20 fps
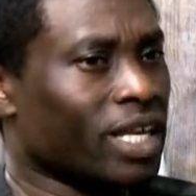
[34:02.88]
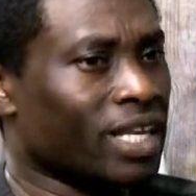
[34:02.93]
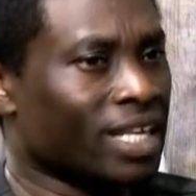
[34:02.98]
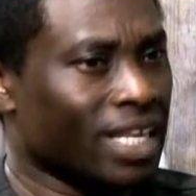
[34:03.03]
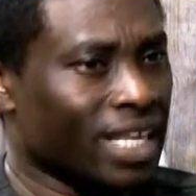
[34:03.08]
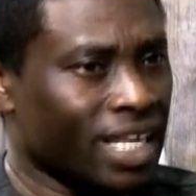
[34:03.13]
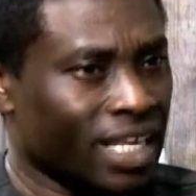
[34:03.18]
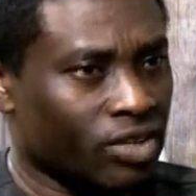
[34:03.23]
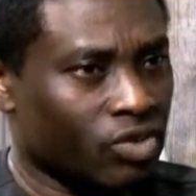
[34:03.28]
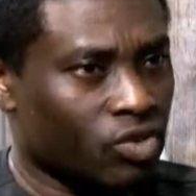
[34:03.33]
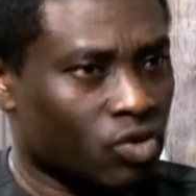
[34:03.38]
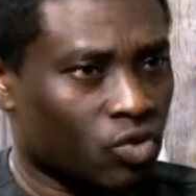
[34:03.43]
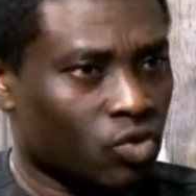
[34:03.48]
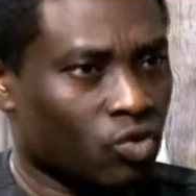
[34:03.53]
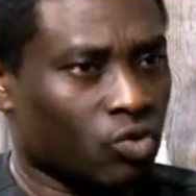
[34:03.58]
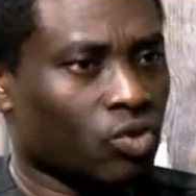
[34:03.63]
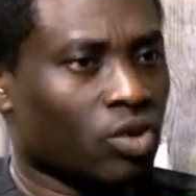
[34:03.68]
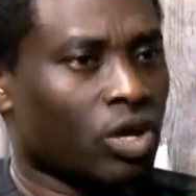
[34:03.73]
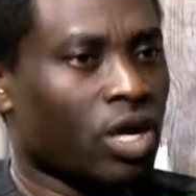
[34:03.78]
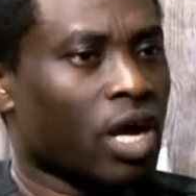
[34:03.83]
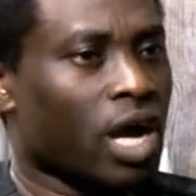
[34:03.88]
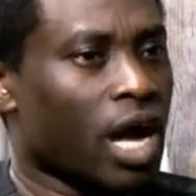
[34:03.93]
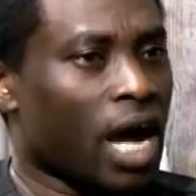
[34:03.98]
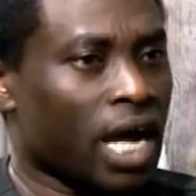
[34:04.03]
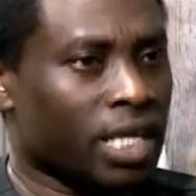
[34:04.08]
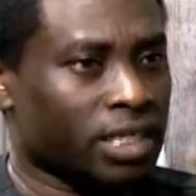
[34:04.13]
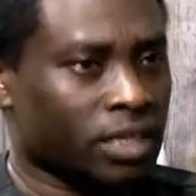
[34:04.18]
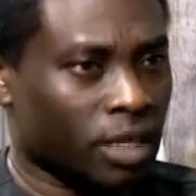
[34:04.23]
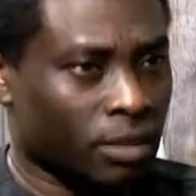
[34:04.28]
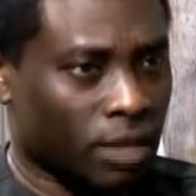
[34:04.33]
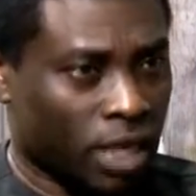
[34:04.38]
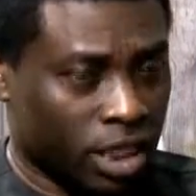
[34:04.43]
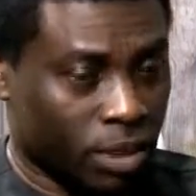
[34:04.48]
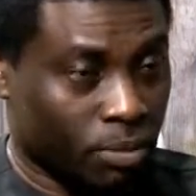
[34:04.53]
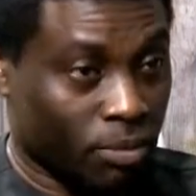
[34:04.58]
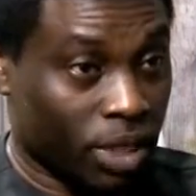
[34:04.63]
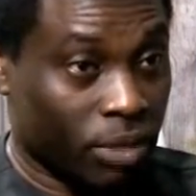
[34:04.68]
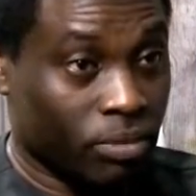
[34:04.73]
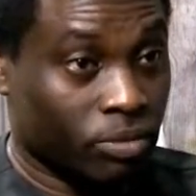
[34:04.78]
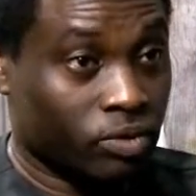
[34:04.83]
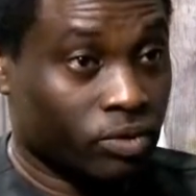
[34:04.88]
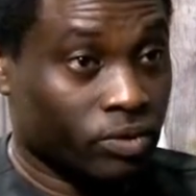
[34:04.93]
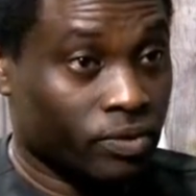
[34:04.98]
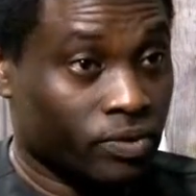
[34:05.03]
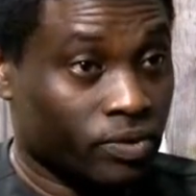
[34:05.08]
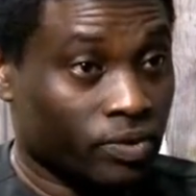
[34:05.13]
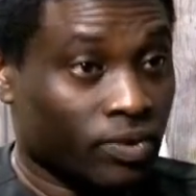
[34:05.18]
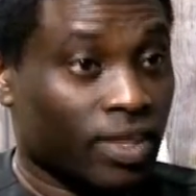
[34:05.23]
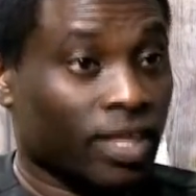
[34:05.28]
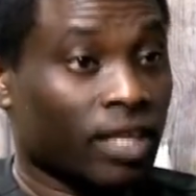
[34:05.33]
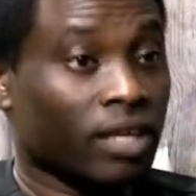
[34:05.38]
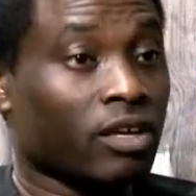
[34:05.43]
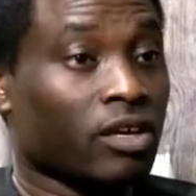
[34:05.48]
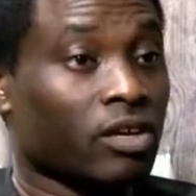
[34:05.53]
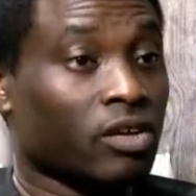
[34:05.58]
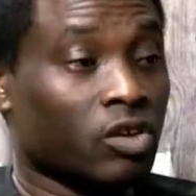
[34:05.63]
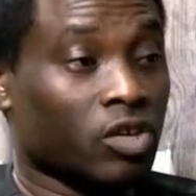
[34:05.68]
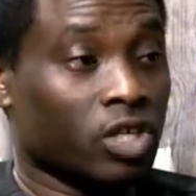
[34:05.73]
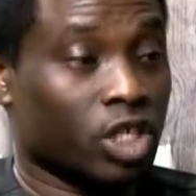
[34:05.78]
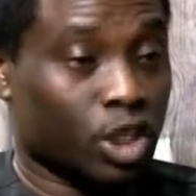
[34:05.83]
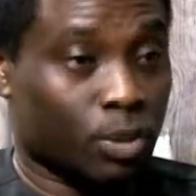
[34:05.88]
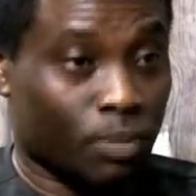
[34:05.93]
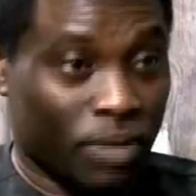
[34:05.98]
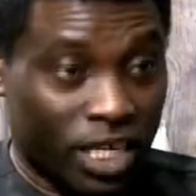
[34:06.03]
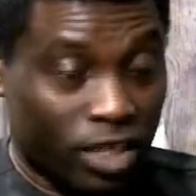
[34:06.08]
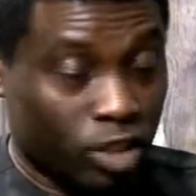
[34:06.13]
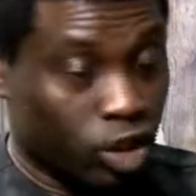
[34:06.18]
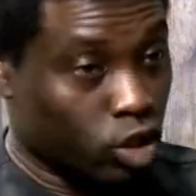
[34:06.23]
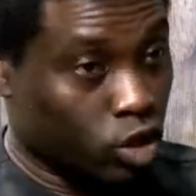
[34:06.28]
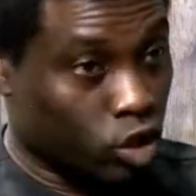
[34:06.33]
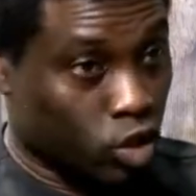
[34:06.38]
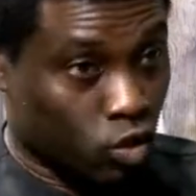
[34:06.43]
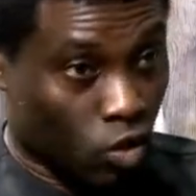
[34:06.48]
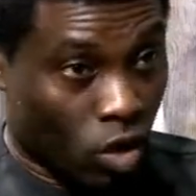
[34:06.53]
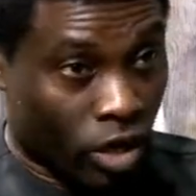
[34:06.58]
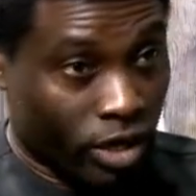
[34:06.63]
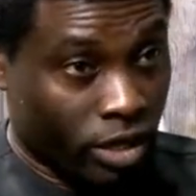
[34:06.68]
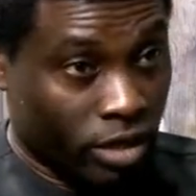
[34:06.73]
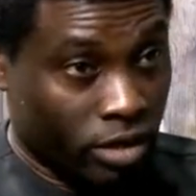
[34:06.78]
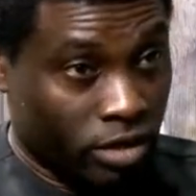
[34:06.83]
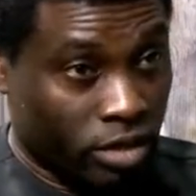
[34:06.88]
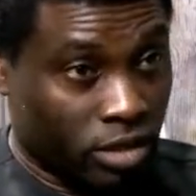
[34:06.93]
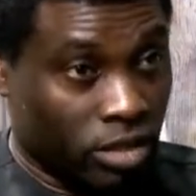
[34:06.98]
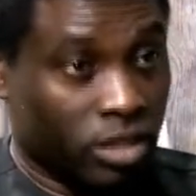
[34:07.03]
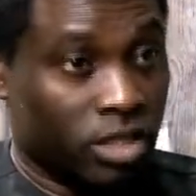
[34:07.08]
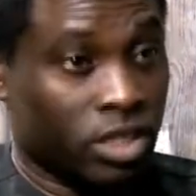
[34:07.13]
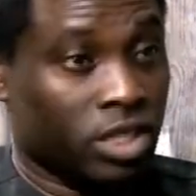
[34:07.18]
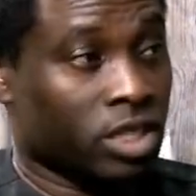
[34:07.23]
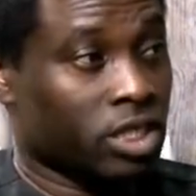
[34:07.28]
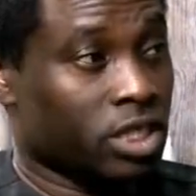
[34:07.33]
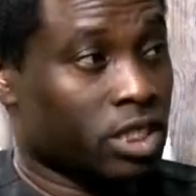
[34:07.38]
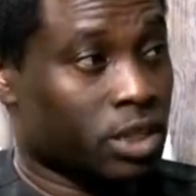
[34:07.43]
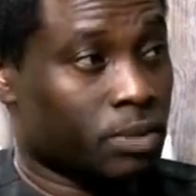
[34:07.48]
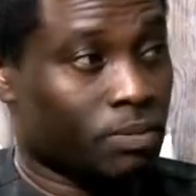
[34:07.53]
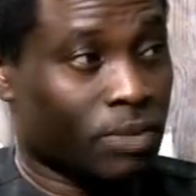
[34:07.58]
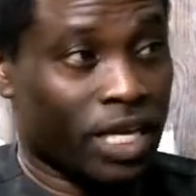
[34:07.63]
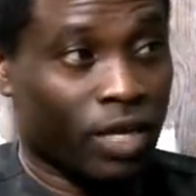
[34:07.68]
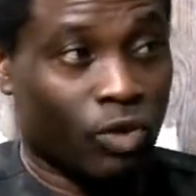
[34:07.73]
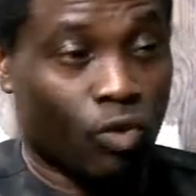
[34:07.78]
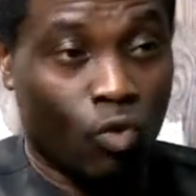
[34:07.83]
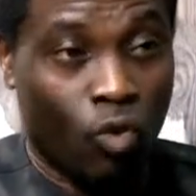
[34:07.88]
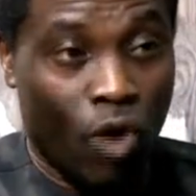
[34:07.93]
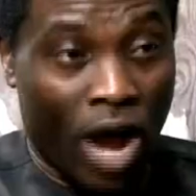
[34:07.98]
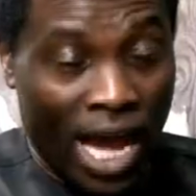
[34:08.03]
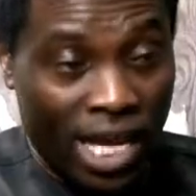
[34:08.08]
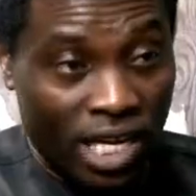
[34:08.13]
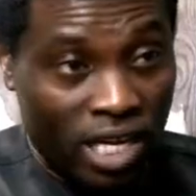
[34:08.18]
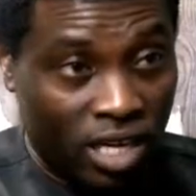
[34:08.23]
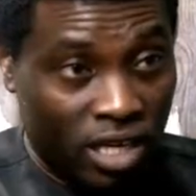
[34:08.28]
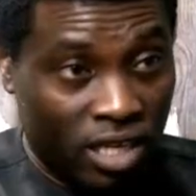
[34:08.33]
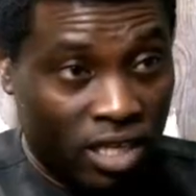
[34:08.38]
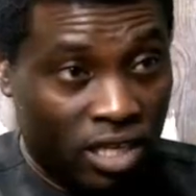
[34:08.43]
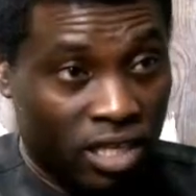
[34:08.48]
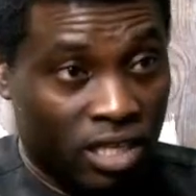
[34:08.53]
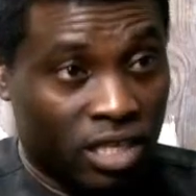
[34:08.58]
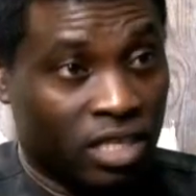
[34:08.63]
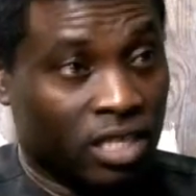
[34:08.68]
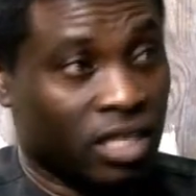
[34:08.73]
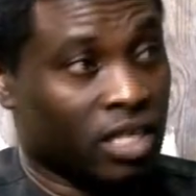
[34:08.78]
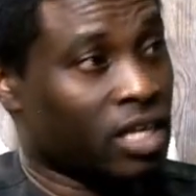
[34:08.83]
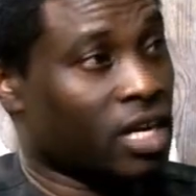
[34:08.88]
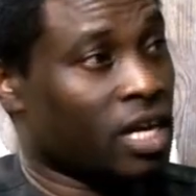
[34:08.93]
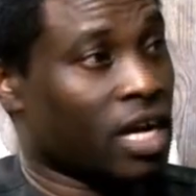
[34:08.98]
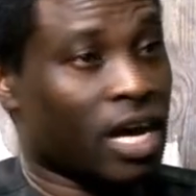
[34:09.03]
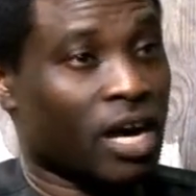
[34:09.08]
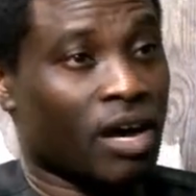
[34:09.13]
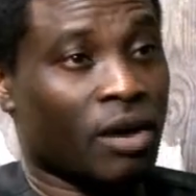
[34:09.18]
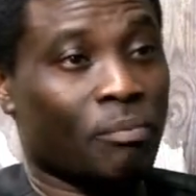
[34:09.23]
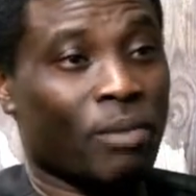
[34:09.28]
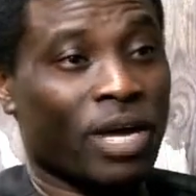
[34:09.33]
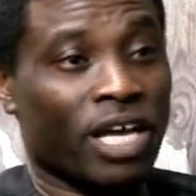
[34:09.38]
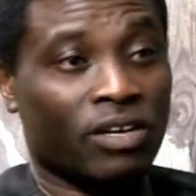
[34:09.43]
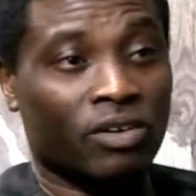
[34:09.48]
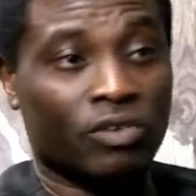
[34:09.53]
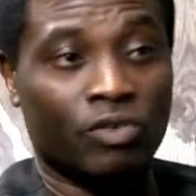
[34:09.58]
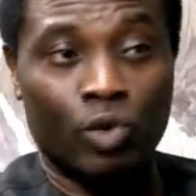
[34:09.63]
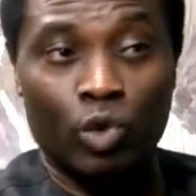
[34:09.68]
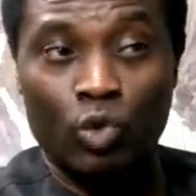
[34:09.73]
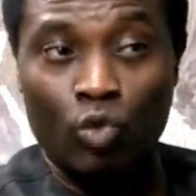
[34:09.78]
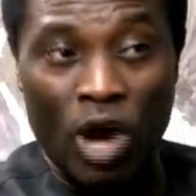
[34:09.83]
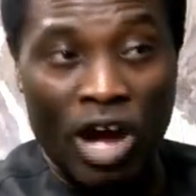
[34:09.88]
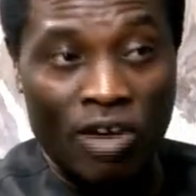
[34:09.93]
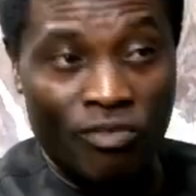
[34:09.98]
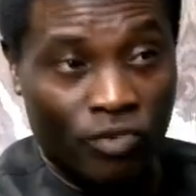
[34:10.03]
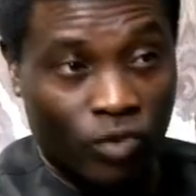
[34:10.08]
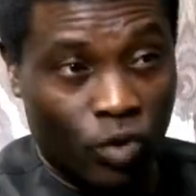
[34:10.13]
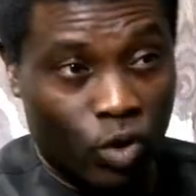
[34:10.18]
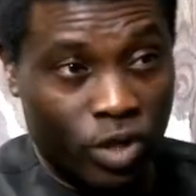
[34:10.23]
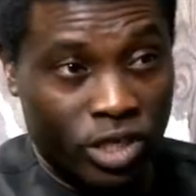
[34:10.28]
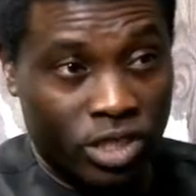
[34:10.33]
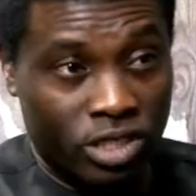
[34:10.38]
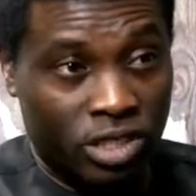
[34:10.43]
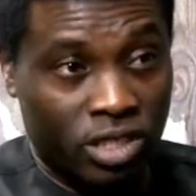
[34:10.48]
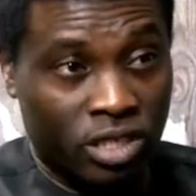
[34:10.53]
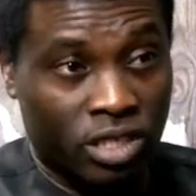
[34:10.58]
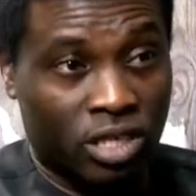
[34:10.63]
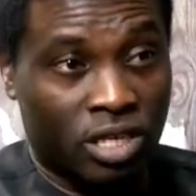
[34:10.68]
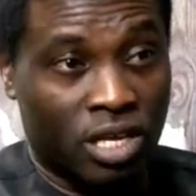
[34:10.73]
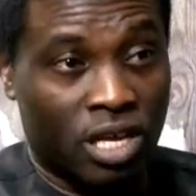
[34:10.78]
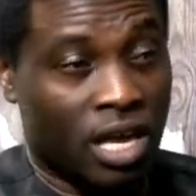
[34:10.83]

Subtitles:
we need to, as people, speak stronger, speak wider, with one voice.